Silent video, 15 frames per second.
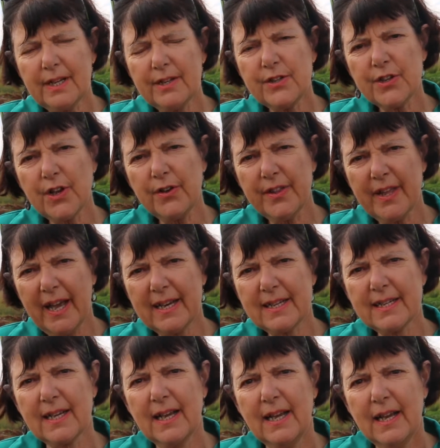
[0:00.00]
so
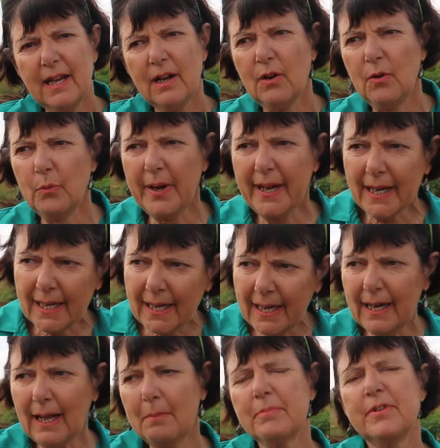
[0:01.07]
that we
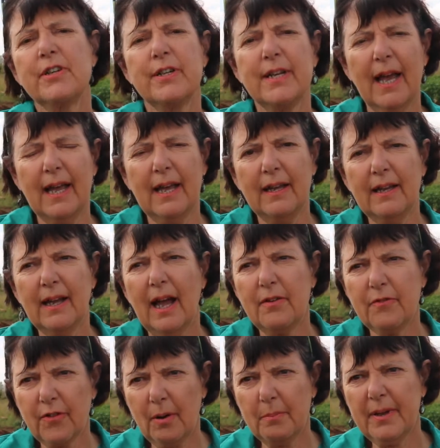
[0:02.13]
clean up today
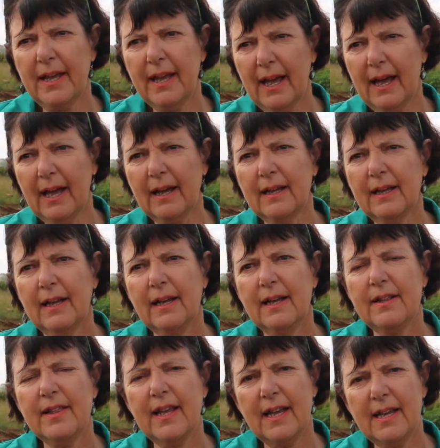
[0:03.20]
and from here
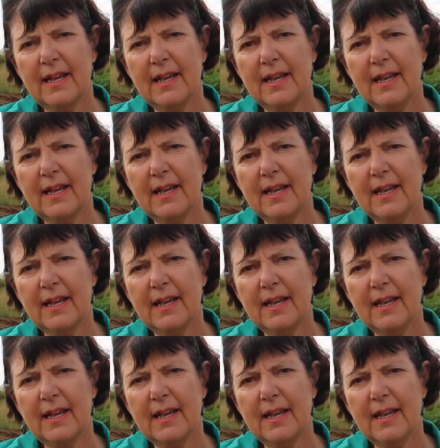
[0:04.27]
there